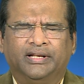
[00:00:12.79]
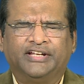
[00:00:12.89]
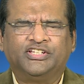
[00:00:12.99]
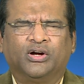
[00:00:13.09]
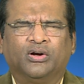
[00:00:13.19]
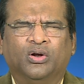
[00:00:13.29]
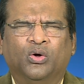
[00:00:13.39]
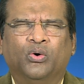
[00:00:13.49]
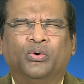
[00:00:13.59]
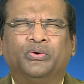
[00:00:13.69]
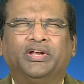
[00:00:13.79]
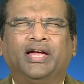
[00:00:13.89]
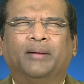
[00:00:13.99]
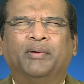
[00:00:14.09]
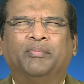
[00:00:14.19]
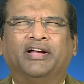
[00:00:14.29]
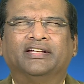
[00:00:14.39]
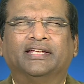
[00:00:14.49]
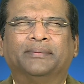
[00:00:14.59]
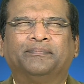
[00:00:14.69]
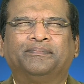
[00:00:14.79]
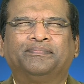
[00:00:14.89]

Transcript: Let your glory come upon them.